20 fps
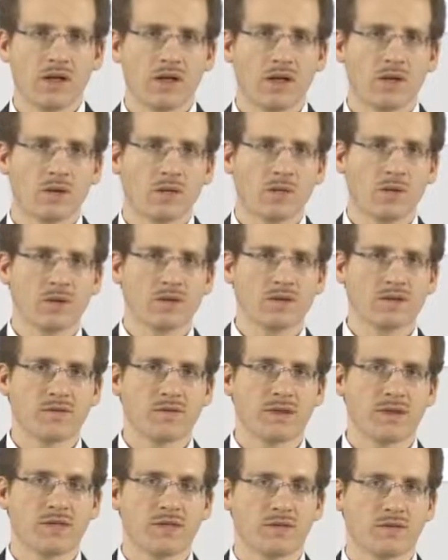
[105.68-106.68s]
The first
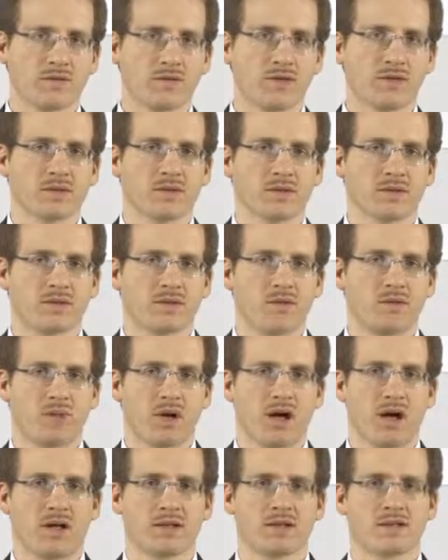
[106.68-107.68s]
phase, the first 2
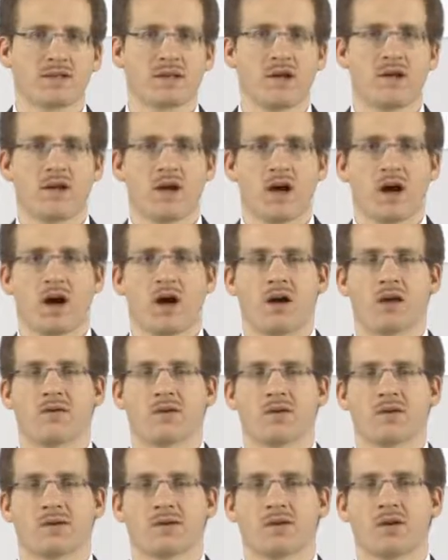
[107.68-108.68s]
parts, are
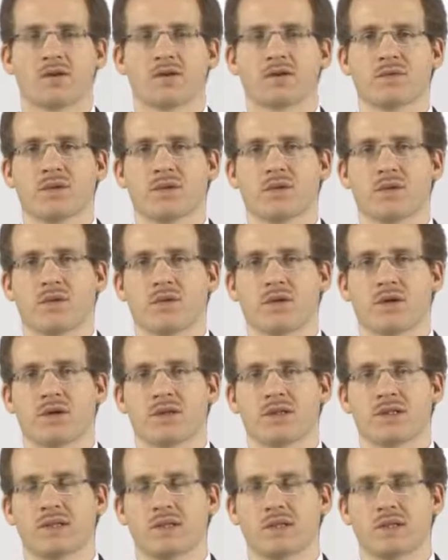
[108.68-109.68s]
the search for
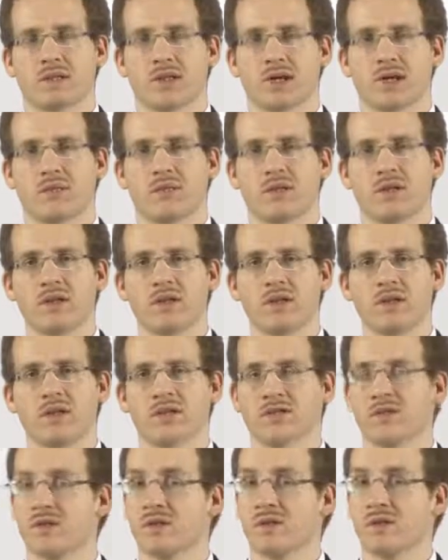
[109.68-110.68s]
concurrency and
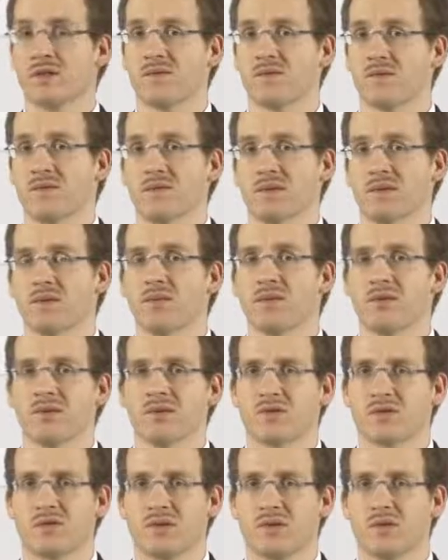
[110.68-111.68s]
scalability. So this is very
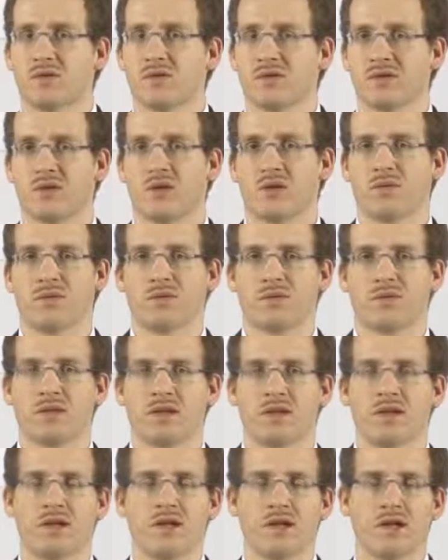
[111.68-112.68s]
similar to what we saw with
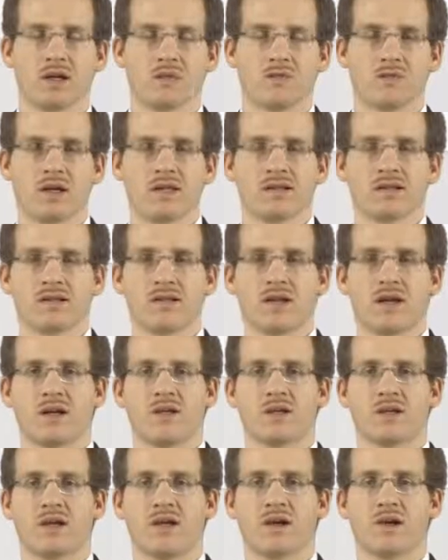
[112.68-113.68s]
the Metzen
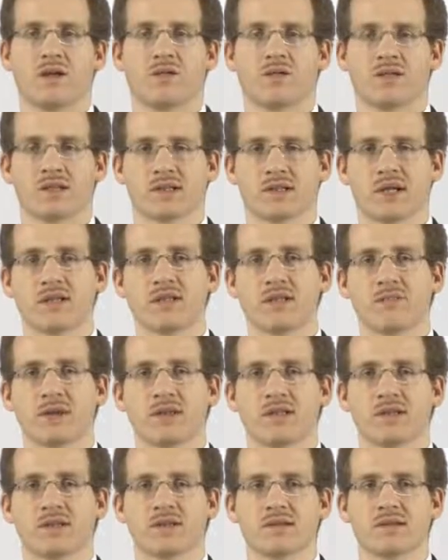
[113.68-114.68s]
idea of design
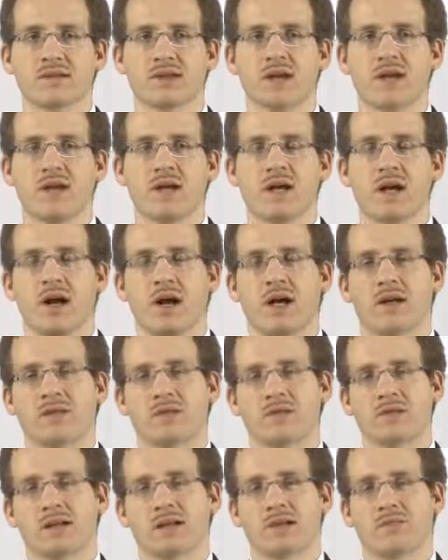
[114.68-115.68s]
spaces. And
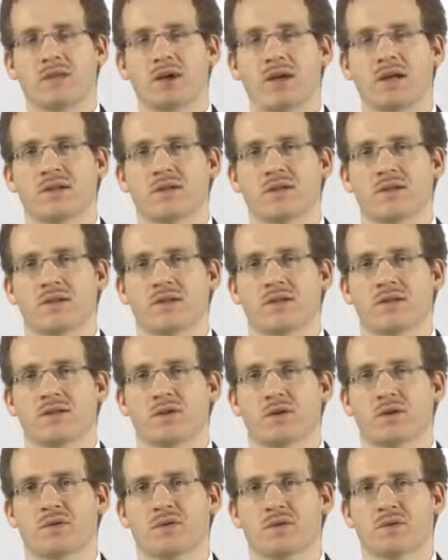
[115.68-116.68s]
the second part is the
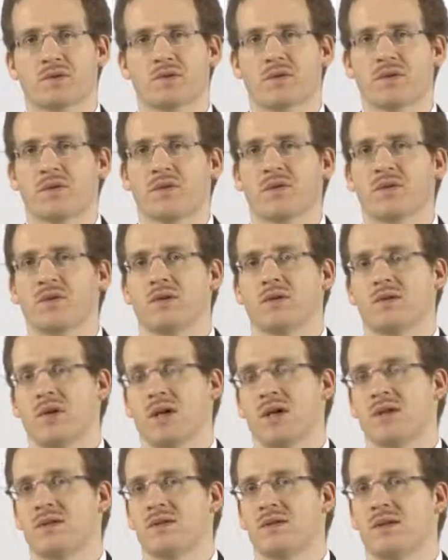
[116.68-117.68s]
search for
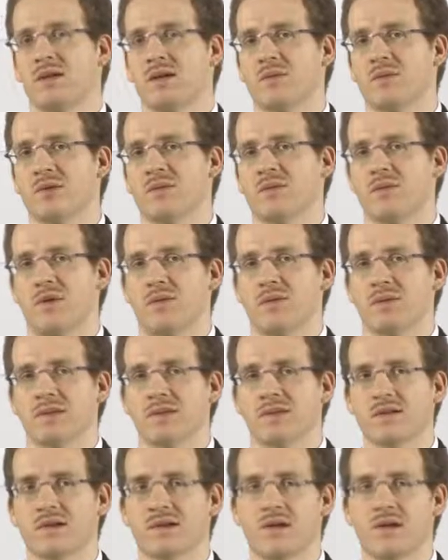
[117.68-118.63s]
locality and performance.